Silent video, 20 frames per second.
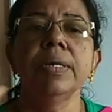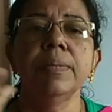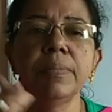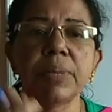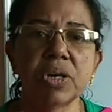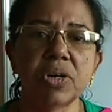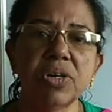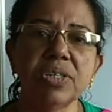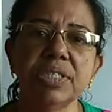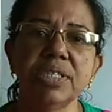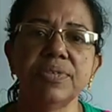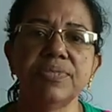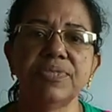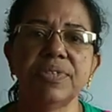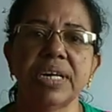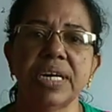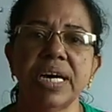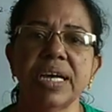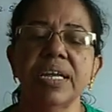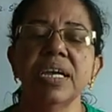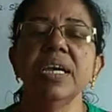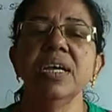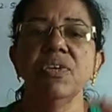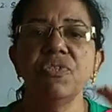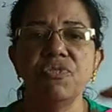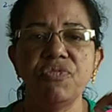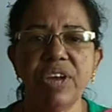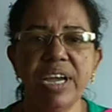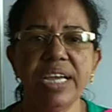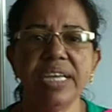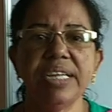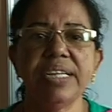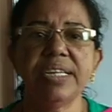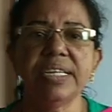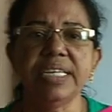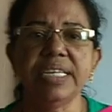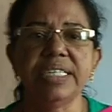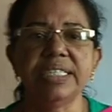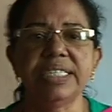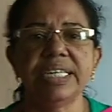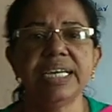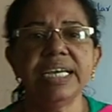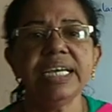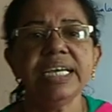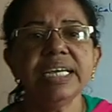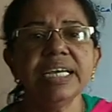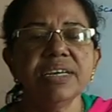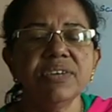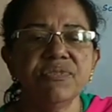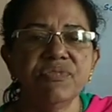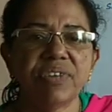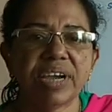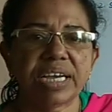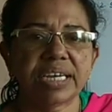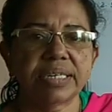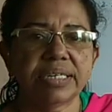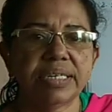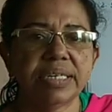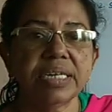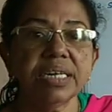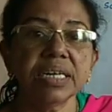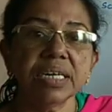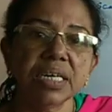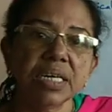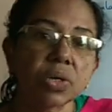Because of that, weight is a vector